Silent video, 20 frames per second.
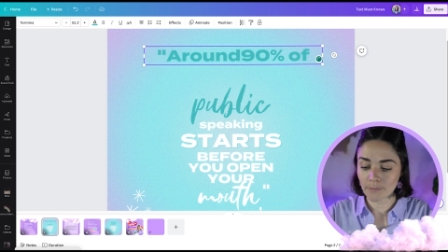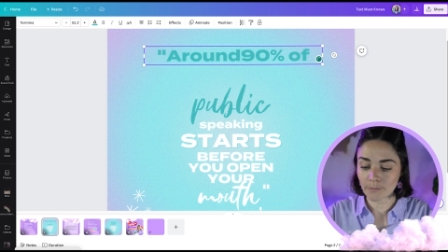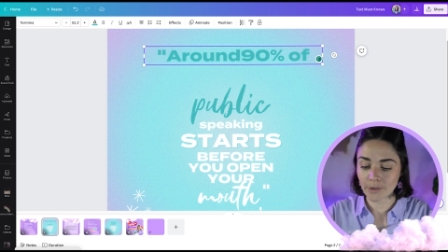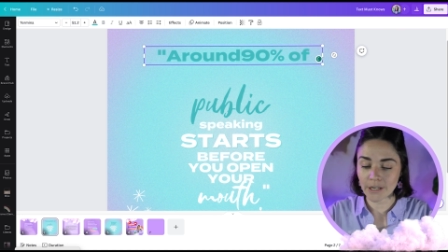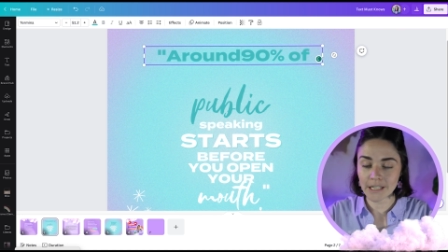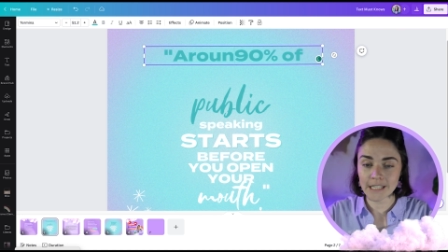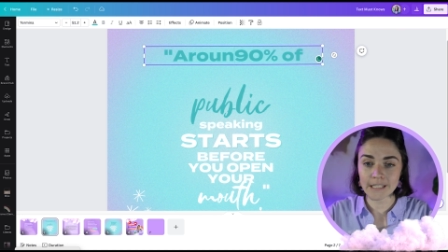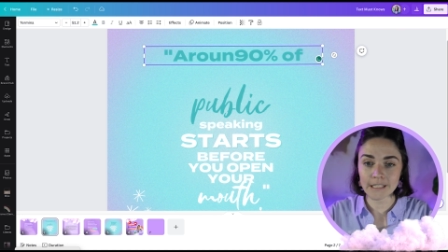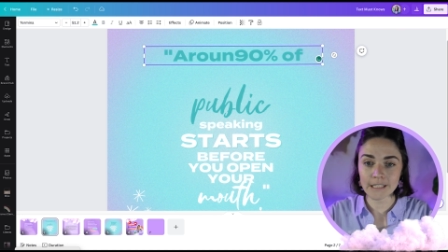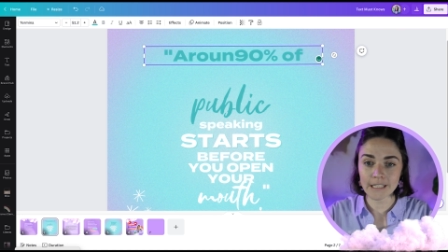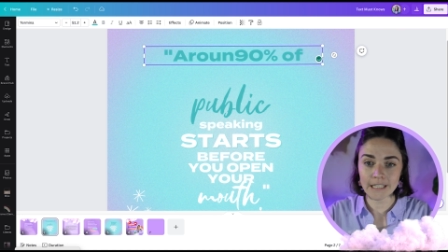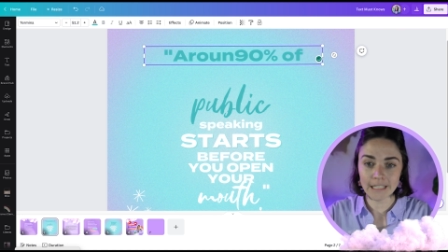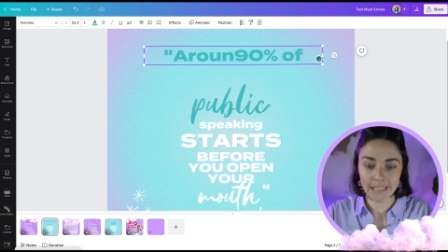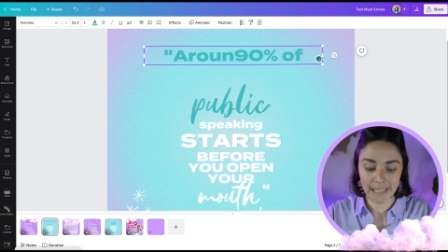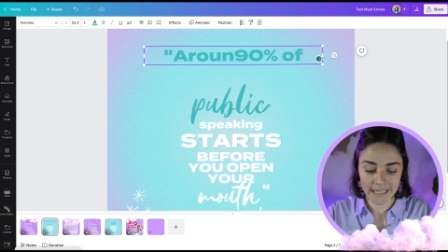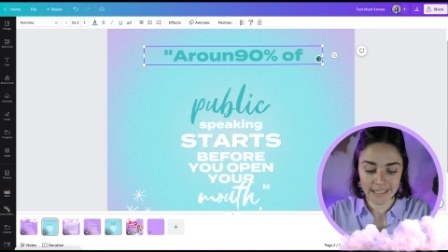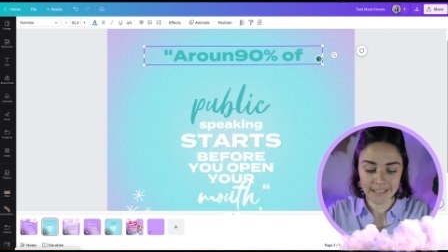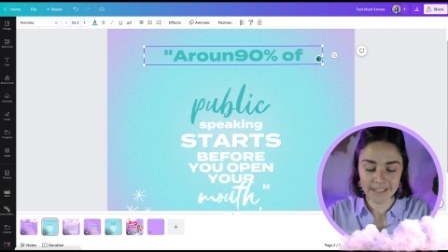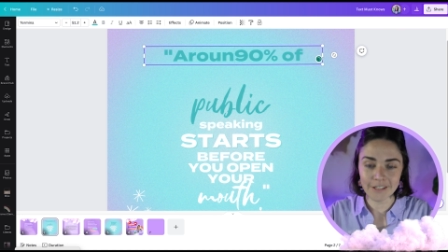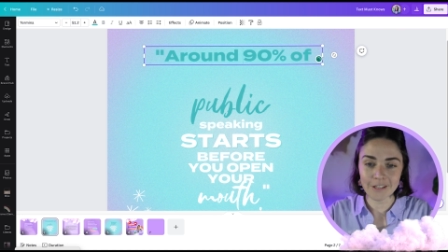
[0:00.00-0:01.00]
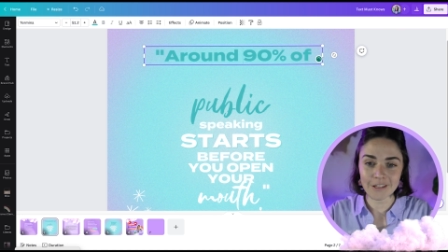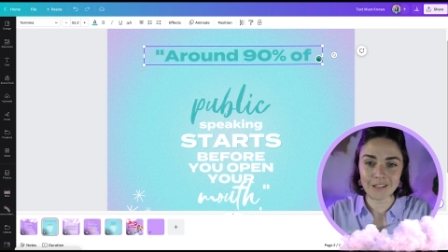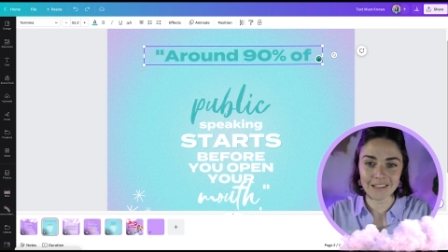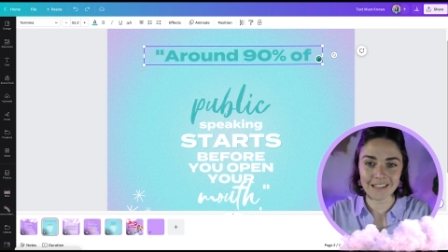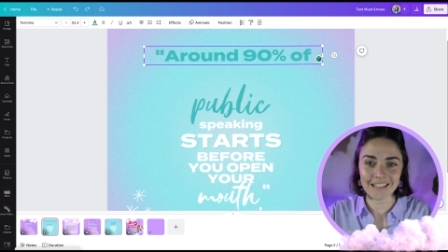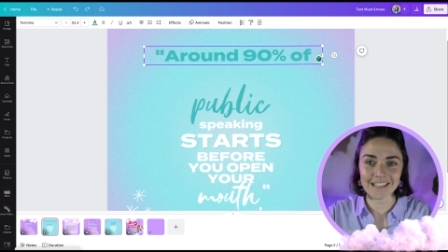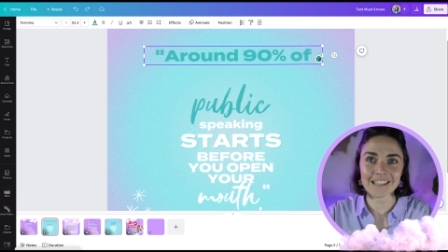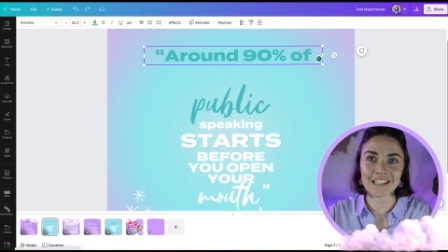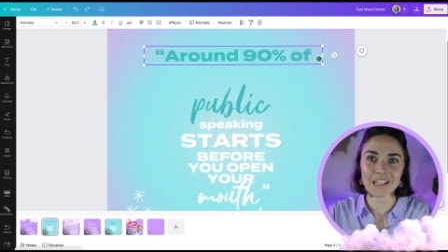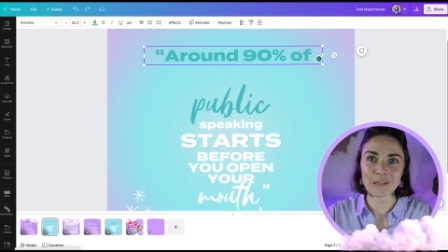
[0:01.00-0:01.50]
press delete, so that
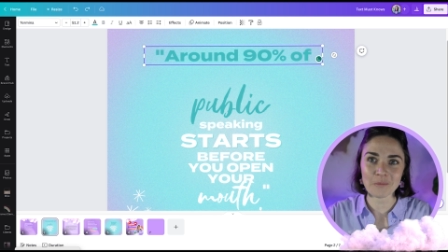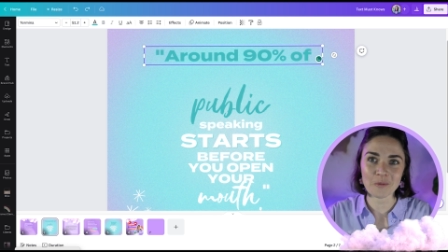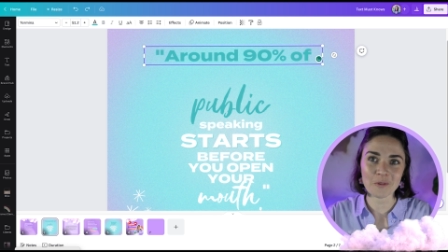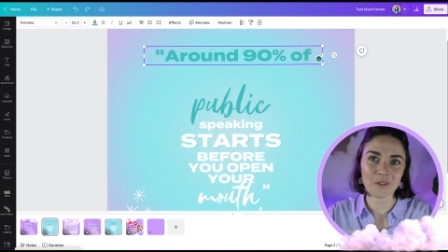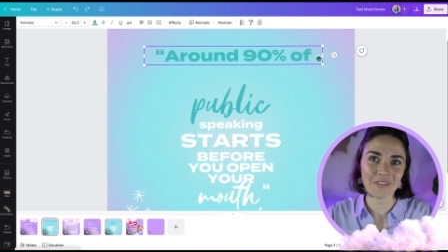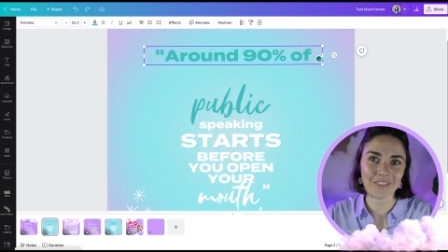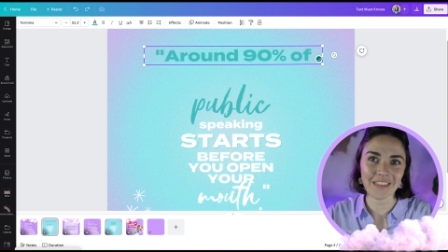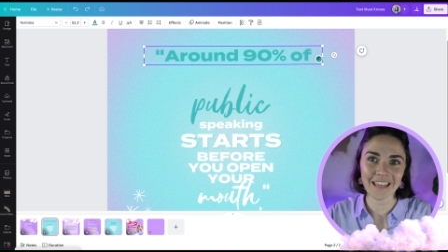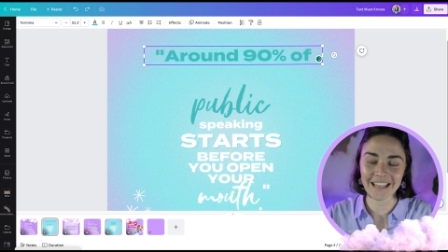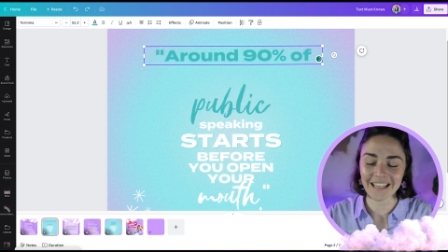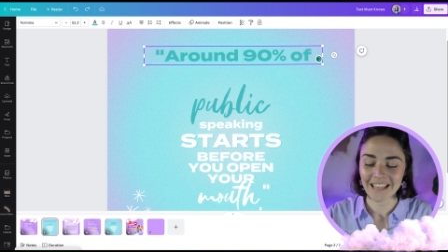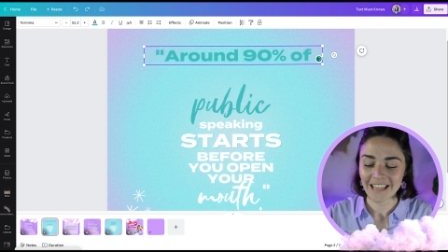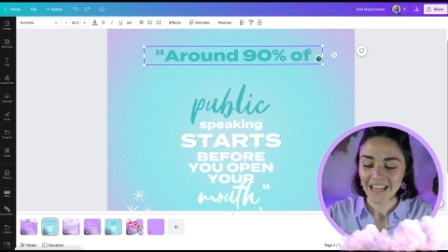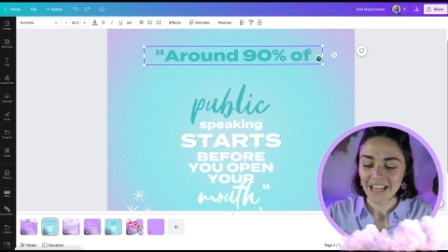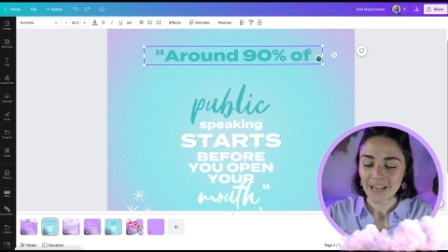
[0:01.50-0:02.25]
this is an important thing,